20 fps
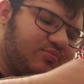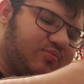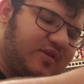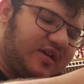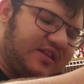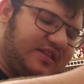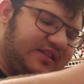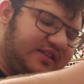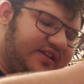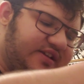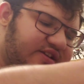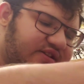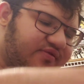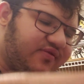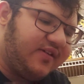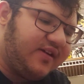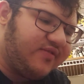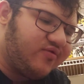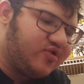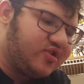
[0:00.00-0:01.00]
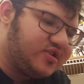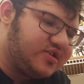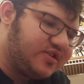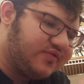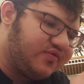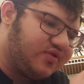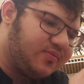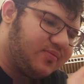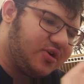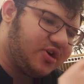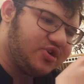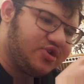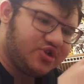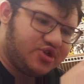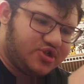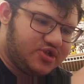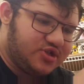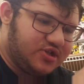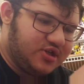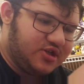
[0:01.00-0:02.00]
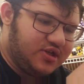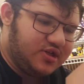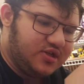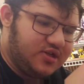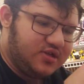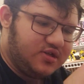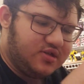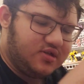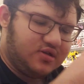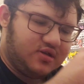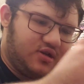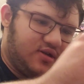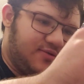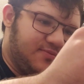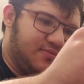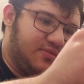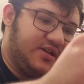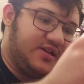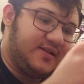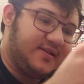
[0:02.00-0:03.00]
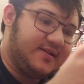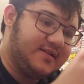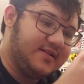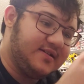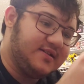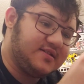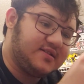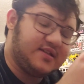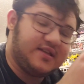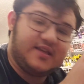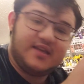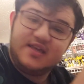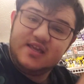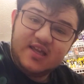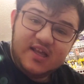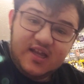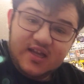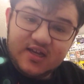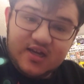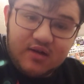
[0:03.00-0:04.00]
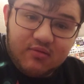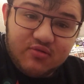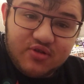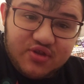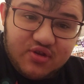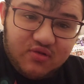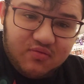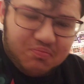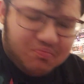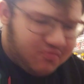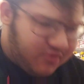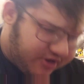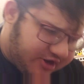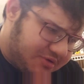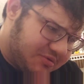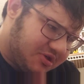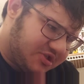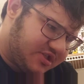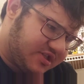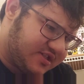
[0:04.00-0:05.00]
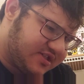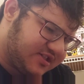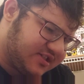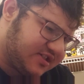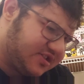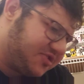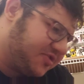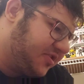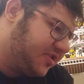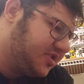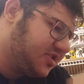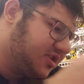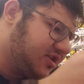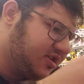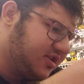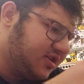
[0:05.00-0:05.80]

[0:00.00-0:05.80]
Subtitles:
my least favorite of the bunch. Because he didn't come with very much accessories.